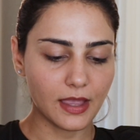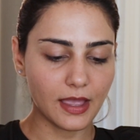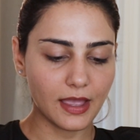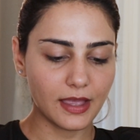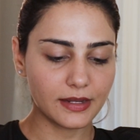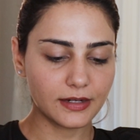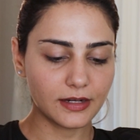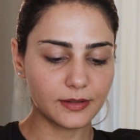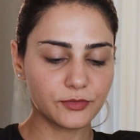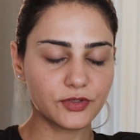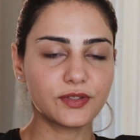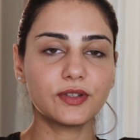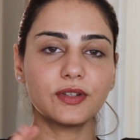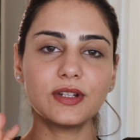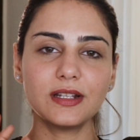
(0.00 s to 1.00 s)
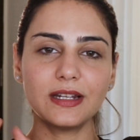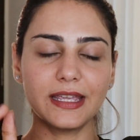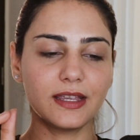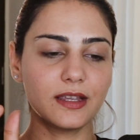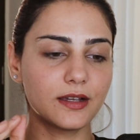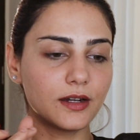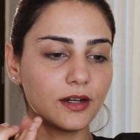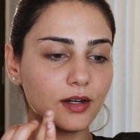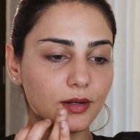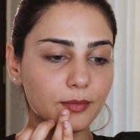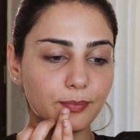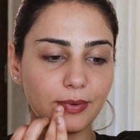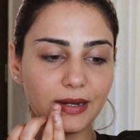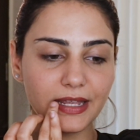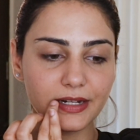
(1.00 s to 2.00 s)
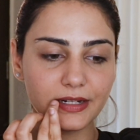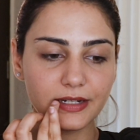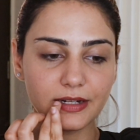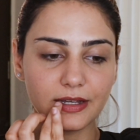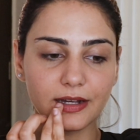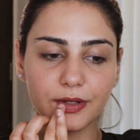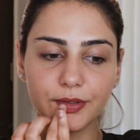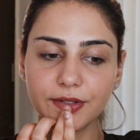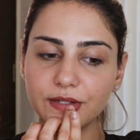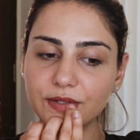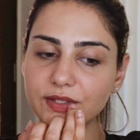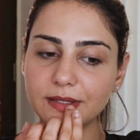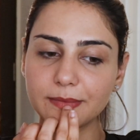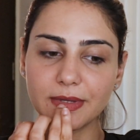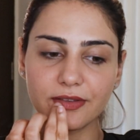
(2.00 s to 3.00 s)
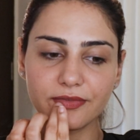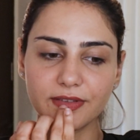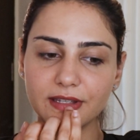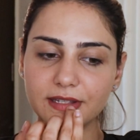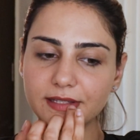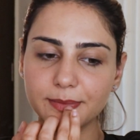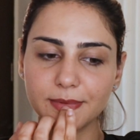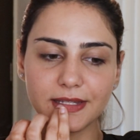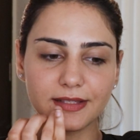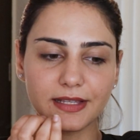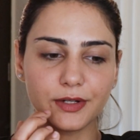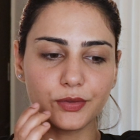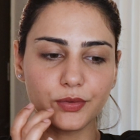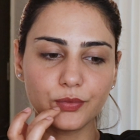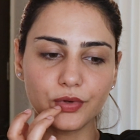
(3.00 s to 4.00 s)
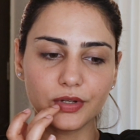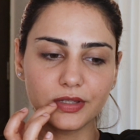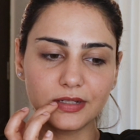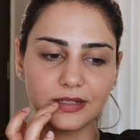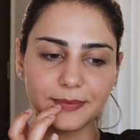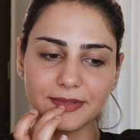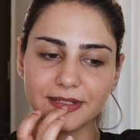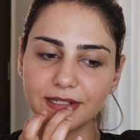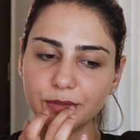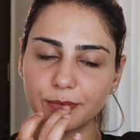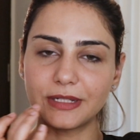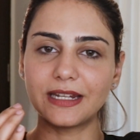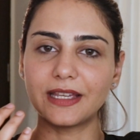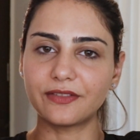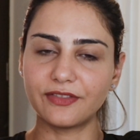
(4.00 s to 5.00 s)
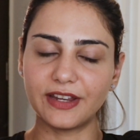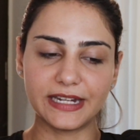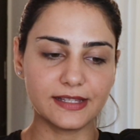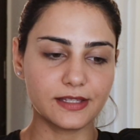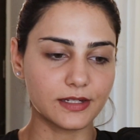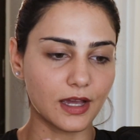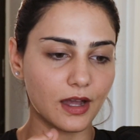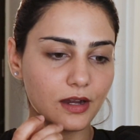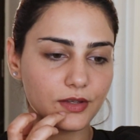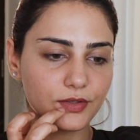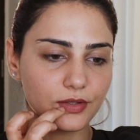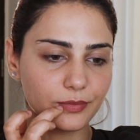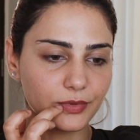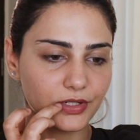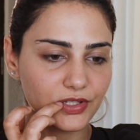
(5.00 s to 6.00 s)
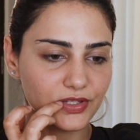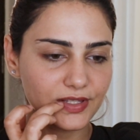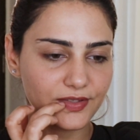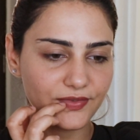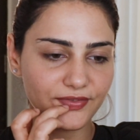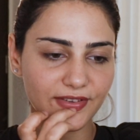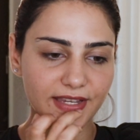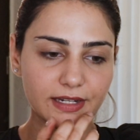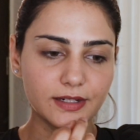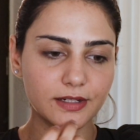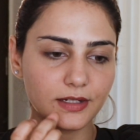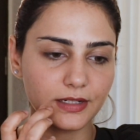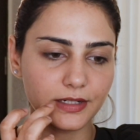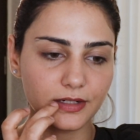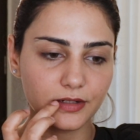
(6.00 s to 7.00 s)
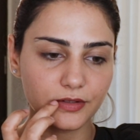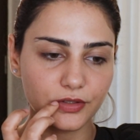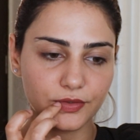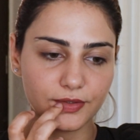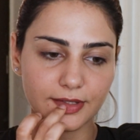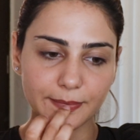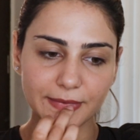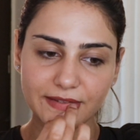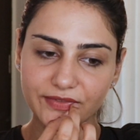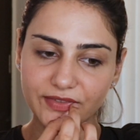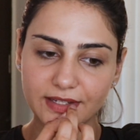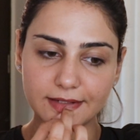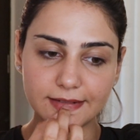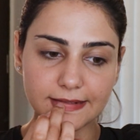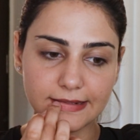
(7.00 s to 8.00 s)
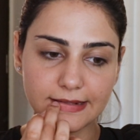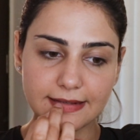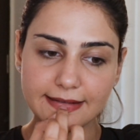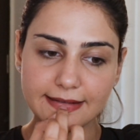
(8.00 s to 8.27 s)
And I'm just gonna blend it out using my fingers because I don't want the lipstick to be very stark. So I'm gonna just fade it a little using my finger.